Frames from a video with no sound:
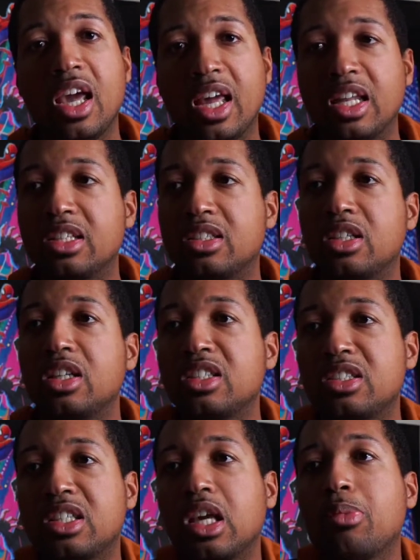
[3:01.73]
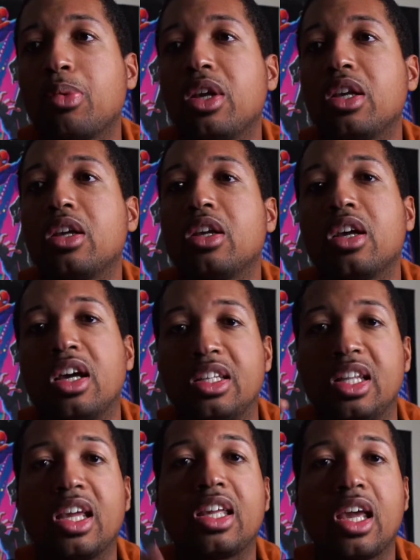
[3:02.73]
and it's skipping a
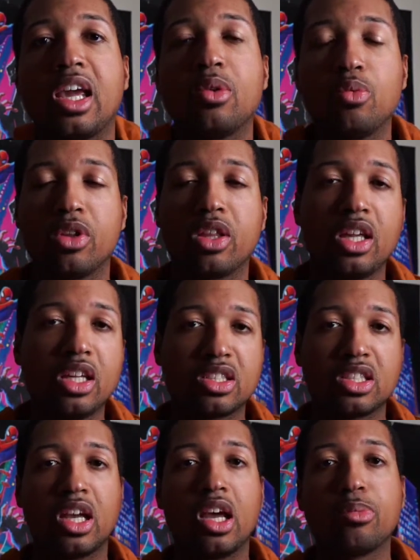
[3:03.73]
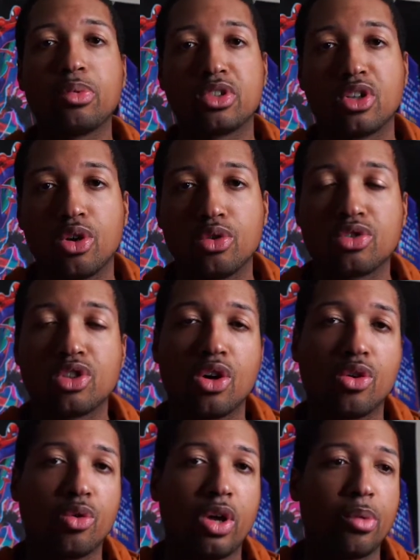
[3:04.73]
decade with each episode.
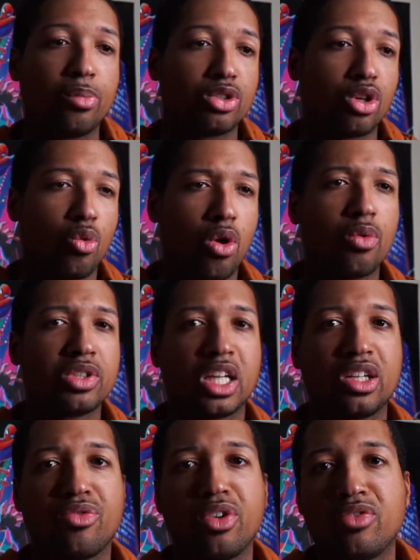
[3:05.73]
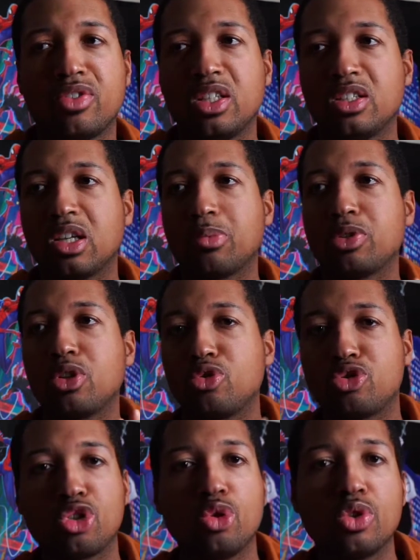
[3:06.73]
So episode 1 was like the 50s,
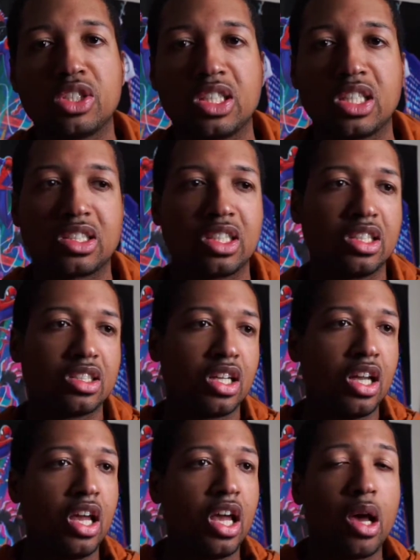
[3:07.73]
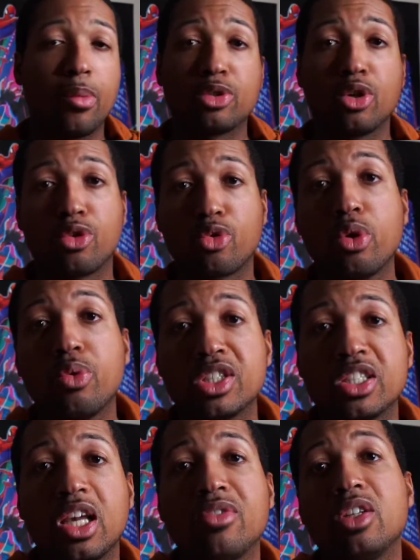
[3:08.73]
episode 2 was 60s, episode 3 was
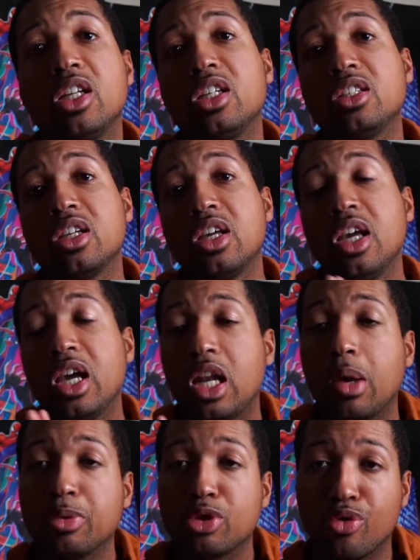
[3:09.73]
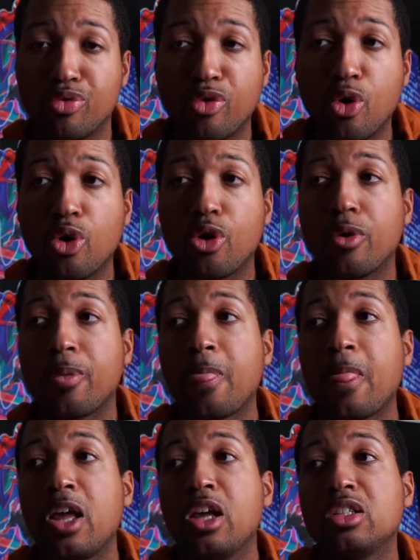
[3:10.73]
70s, and episode 4
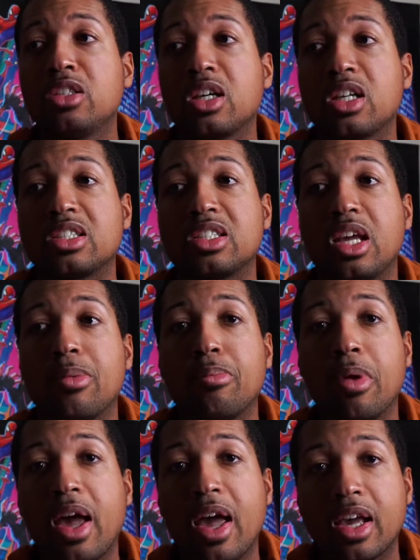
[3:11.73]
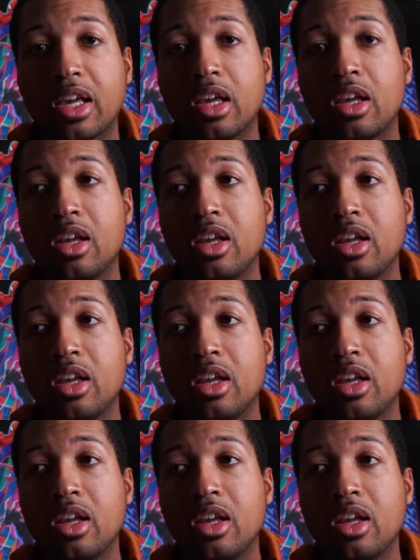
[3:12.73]
took a step back